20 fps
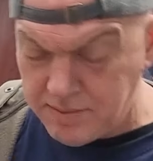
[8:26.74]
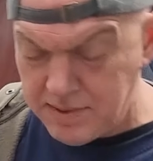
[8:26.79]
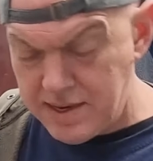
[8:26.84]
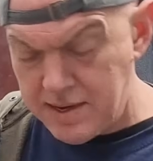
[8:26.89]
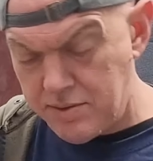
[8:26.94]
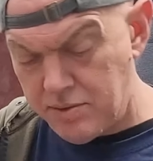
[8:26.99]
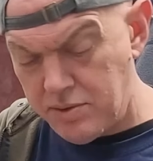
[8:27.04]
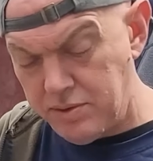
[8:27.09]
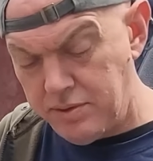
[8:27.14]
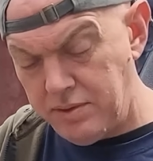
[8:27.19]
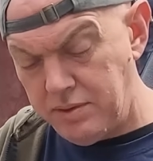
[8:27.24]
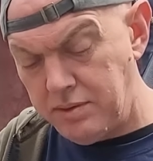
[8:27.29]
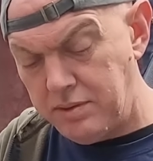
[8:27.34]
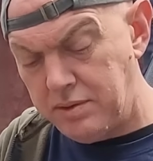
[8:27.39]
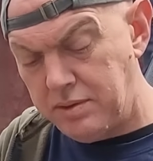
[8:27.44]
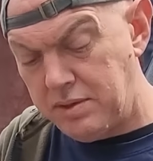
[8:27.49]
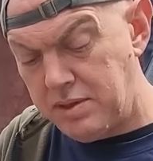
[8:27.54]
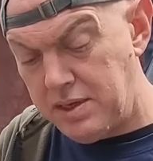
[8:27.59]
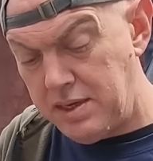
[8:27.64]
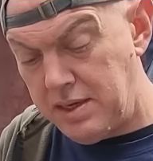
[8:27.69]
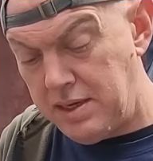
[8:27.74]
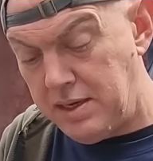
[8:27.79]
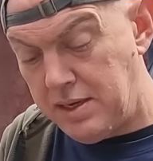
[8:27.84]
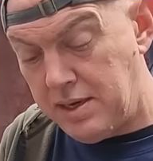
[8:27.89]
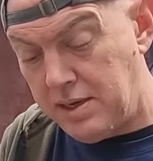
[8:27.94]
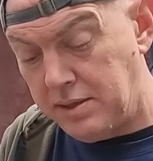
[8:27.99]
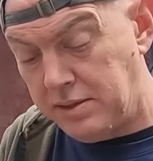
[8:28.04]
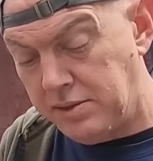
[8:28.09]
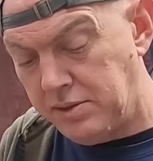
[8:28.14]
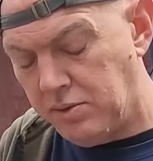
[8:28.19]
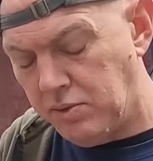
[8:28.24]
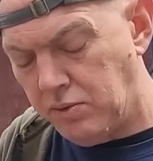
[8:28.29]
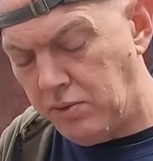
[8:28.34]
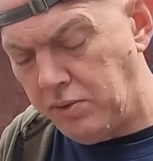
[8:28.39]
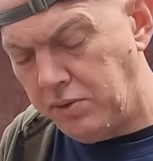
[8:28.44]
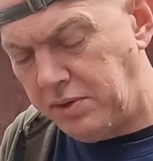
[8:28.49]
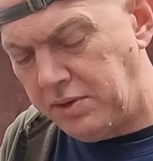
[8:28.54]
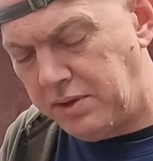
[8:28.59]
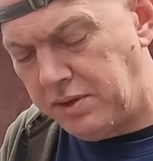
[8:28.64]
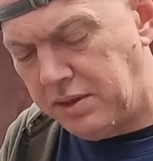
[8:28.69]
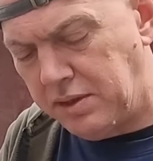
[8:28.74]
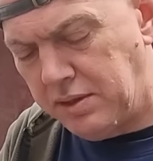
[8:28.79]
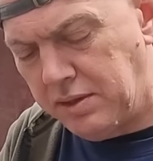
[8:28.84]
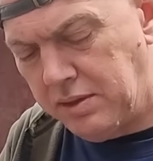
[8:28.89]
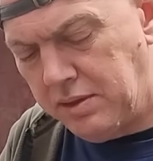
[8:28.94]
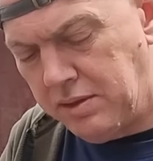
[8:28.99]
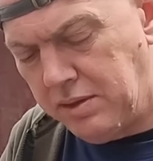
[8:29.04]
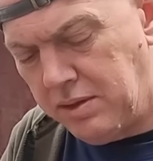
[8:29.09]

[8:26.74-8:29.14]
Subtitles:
now on the exhausts,